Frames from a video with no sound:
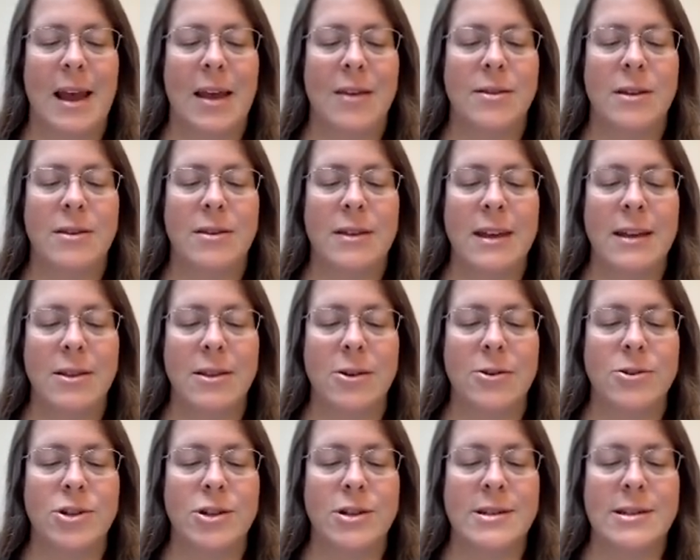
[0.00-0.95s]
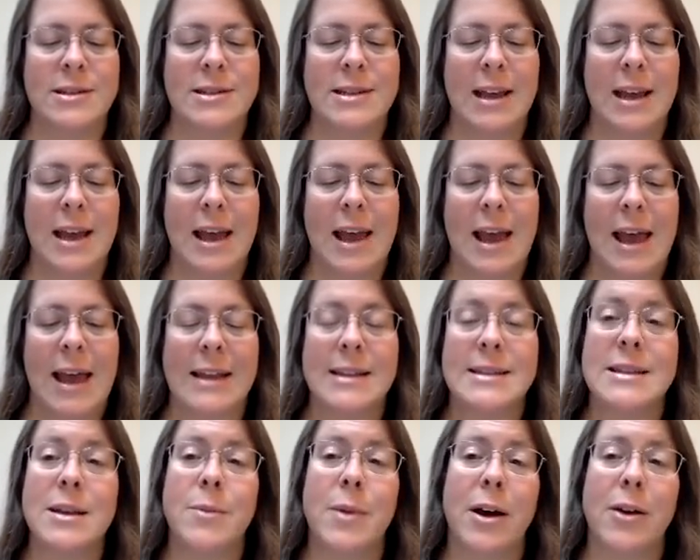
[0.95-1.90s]
The theologians and
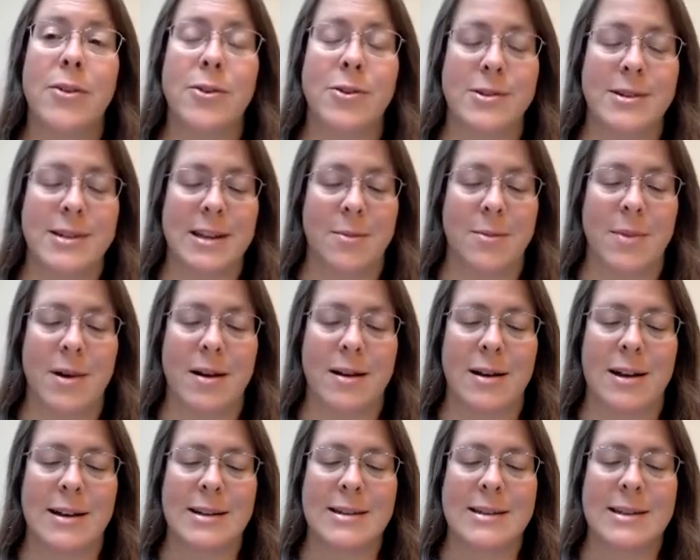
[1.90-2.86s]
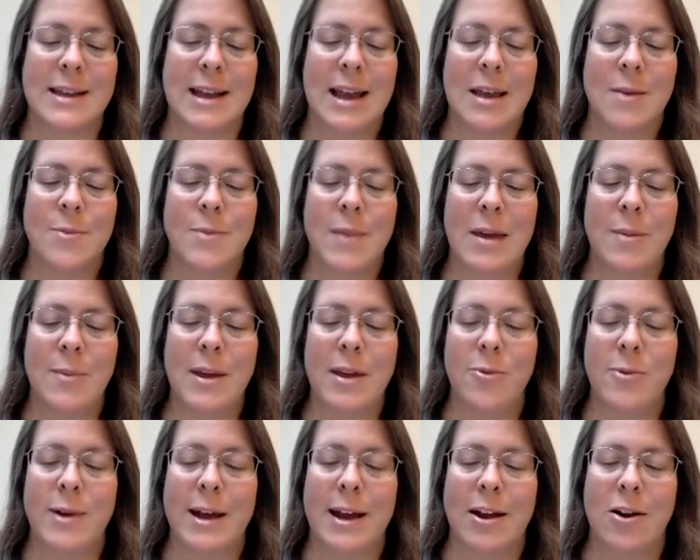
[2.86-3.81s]
some others among us may be
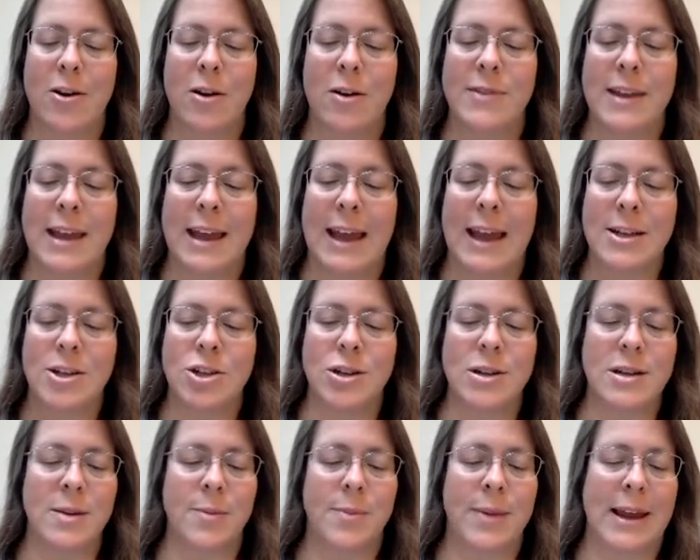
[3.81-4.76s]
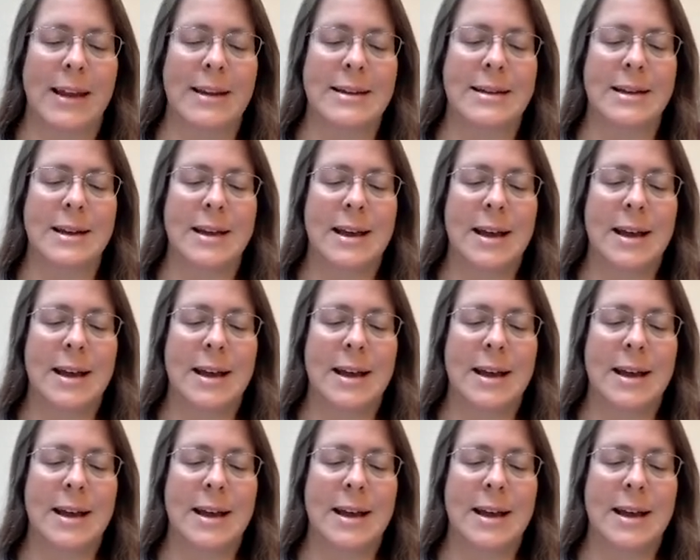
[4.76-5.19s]
aware of the ancient debate